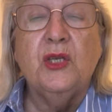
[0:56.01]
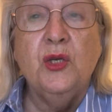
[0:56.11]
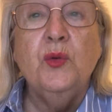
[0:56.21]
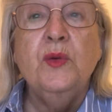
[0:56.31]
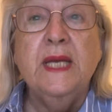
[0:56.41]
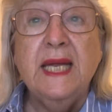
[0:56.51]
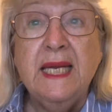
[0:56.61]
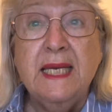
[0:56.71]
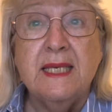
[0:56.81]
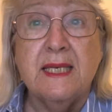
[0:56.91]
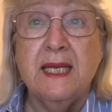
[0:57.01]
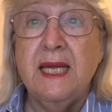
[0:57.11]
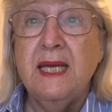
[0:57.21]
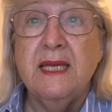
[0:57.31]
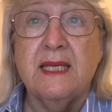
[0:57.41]
you need to
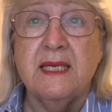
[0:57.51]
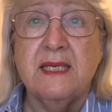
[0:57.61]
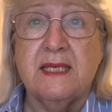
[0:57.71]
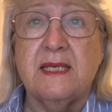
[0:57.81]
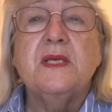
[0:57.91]
hear this.